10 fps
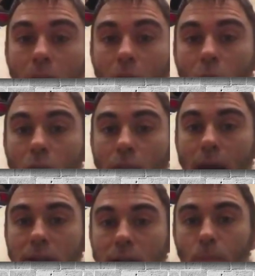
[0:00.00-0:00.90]
in the corner
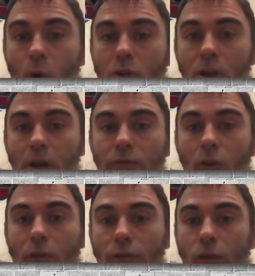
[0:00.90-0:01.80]
there's a Porsche
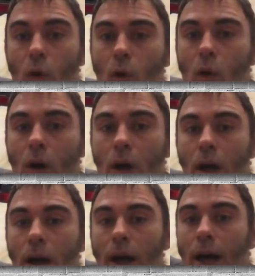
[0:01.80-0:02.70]
944.
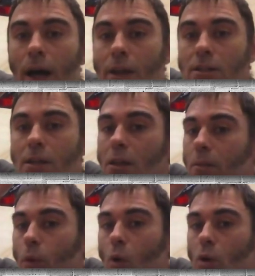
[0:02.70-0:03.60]
Uh, there's
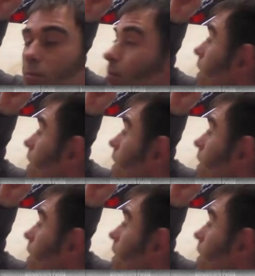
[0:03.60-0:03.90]
another Porsche